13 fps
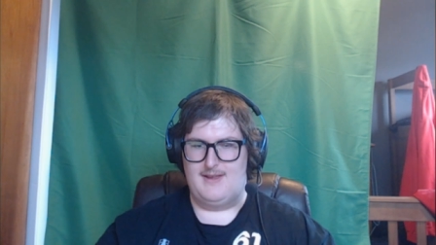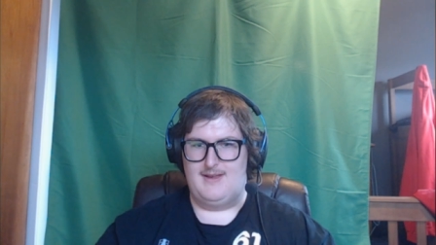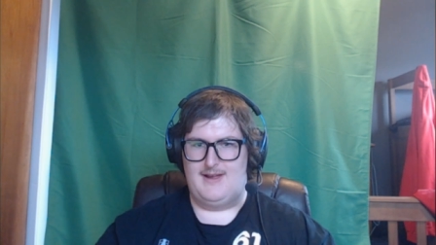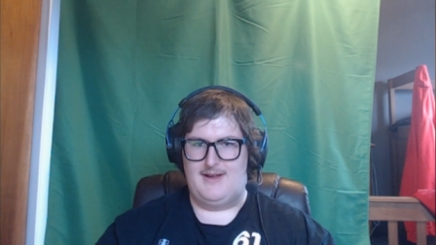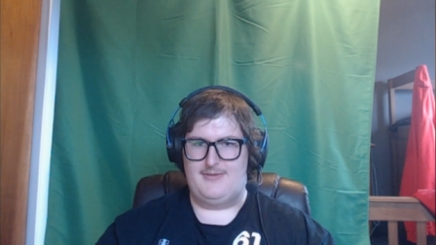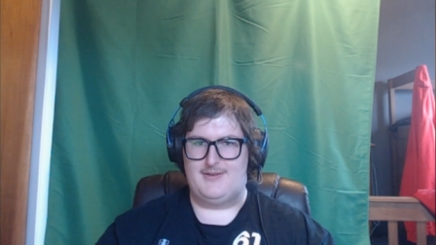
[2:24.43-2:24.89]

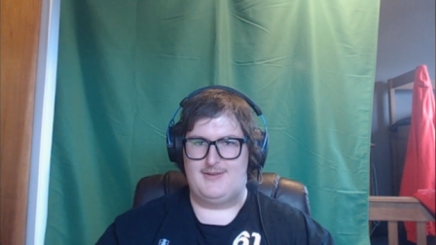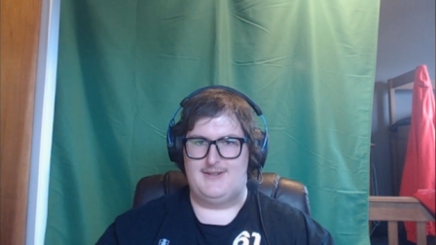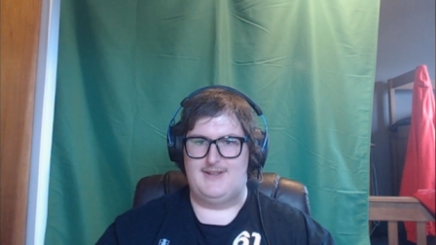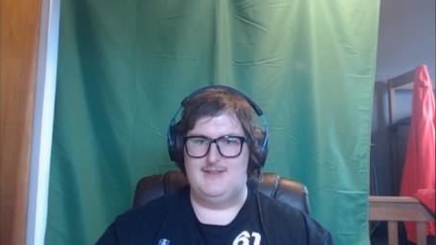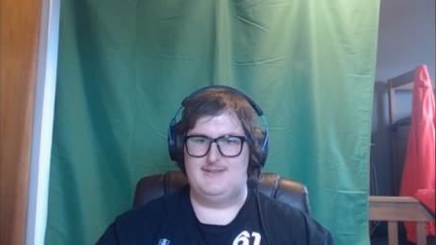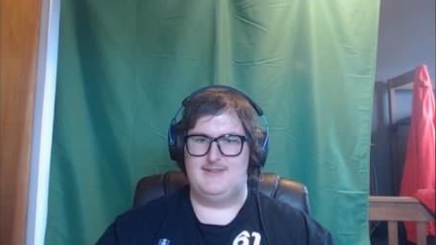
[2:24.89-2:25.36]

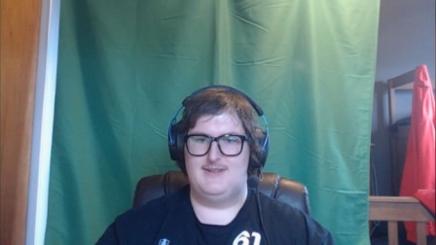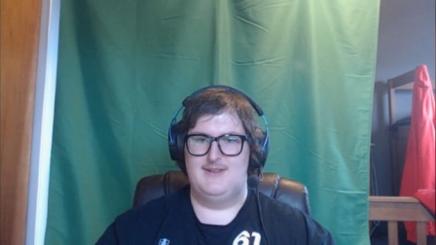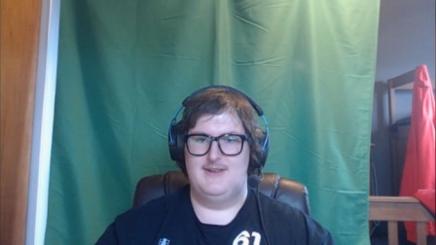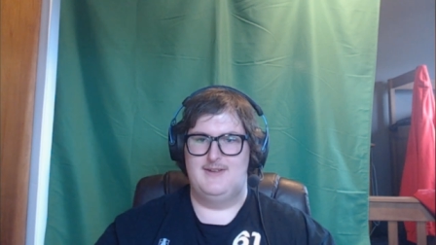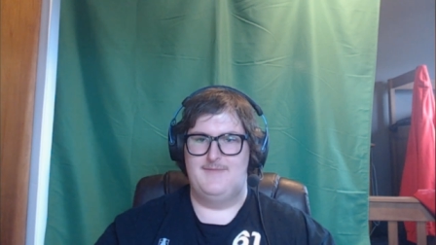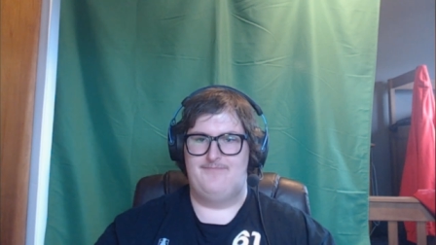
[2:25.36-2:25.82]
aftertaste.
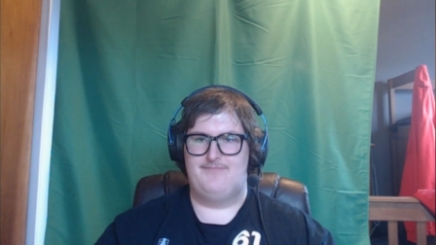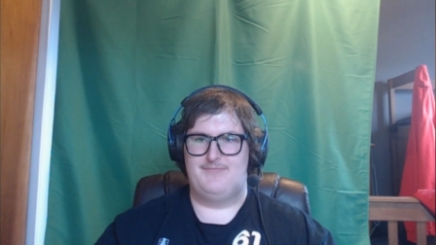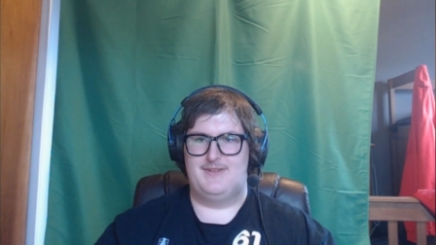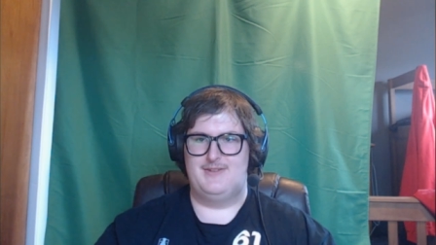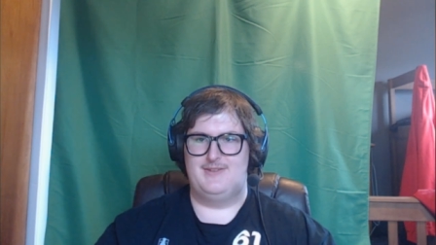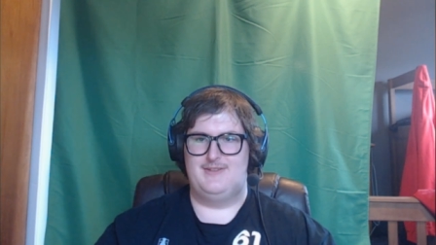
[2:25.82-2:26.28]

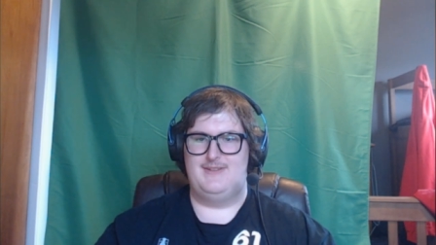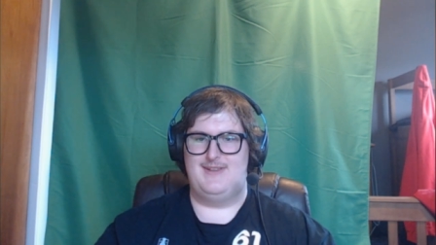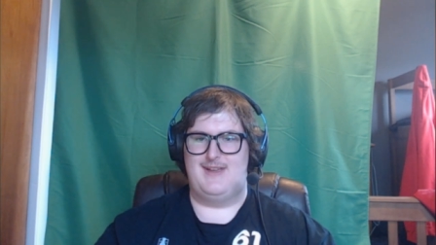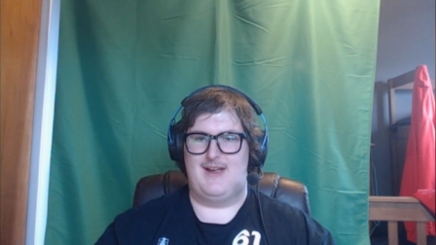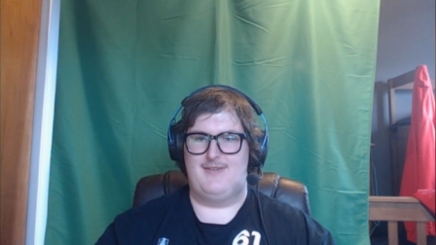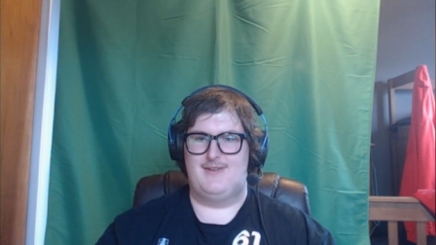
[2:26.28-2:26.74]
Usually
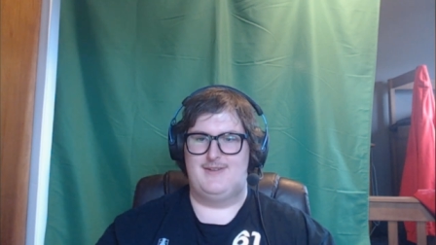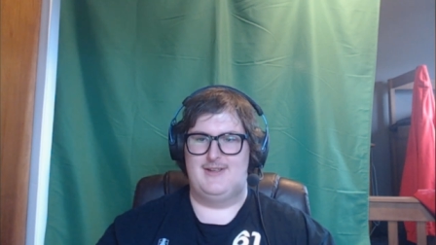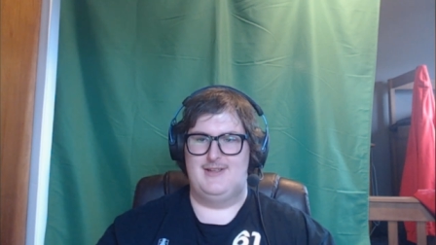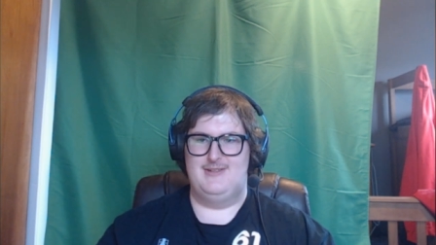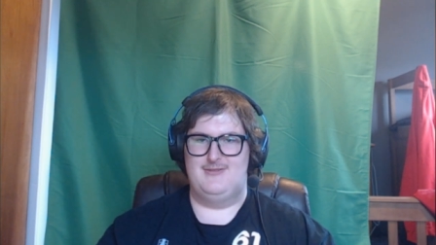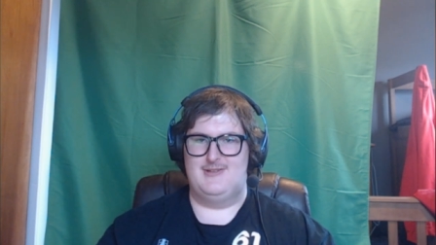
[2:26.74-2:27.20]
the
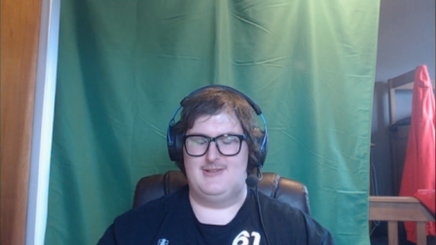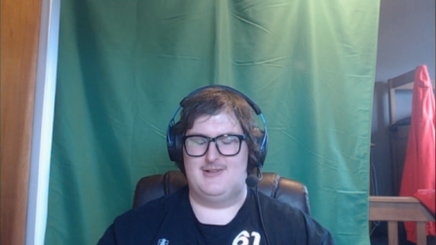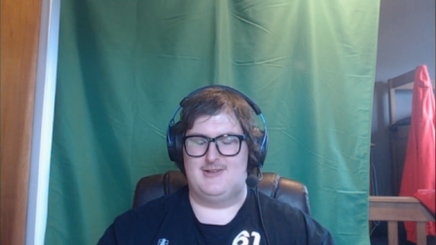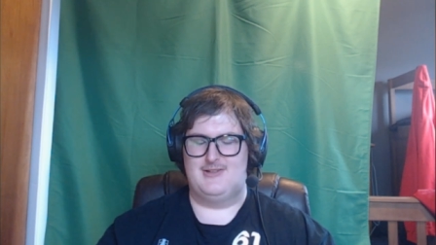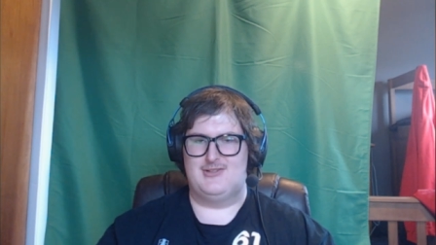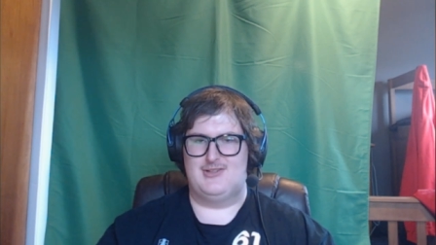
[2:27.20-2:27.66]
aftertaste with
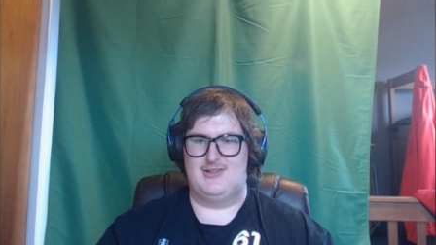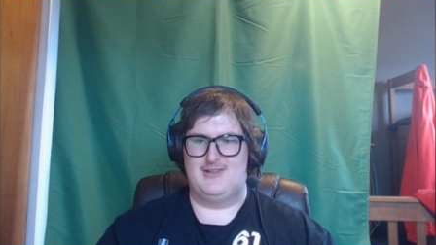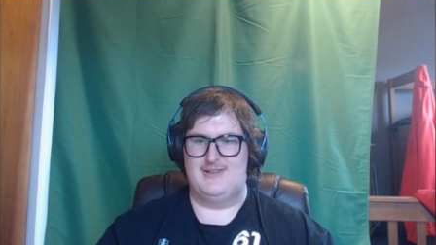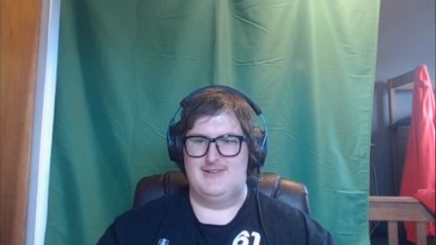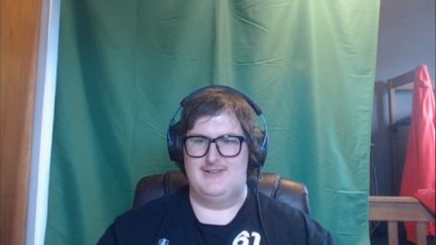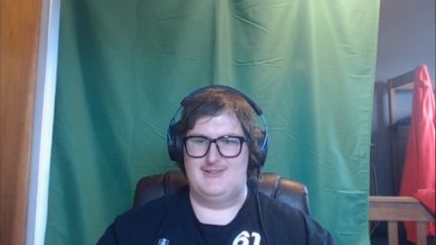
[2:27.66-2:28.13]
dark
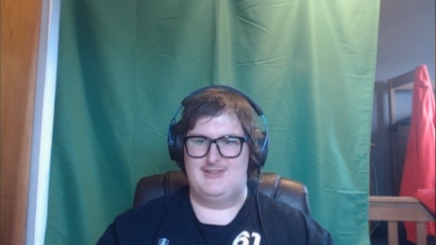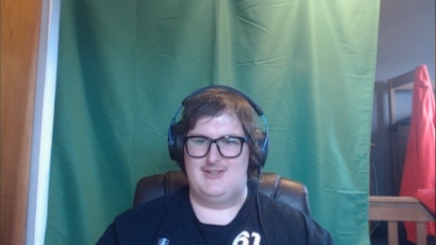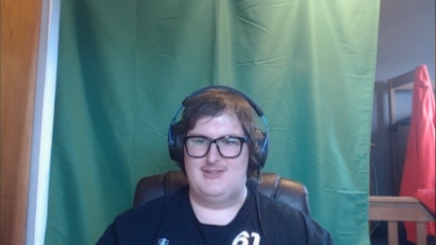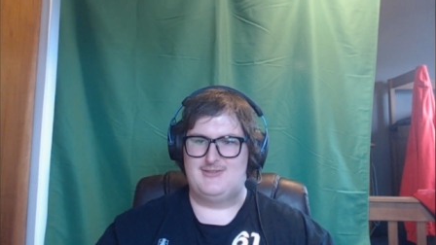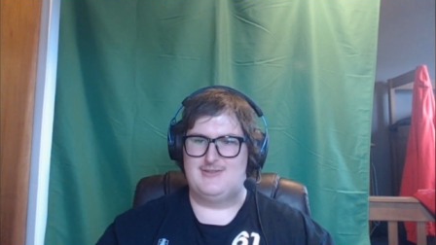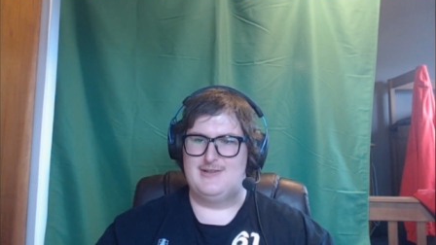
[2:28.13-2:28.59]
chocolate isn't
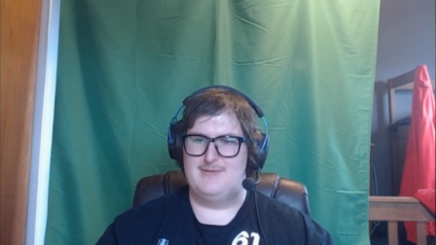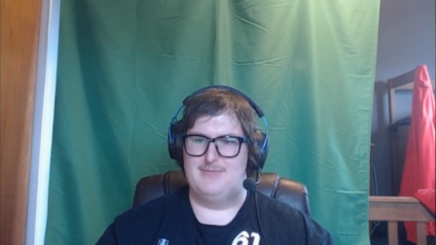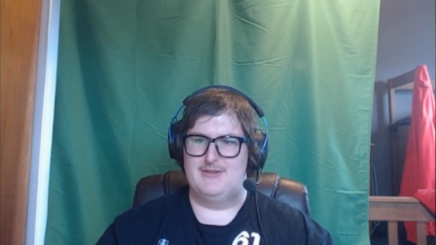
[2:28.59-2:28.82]
as good,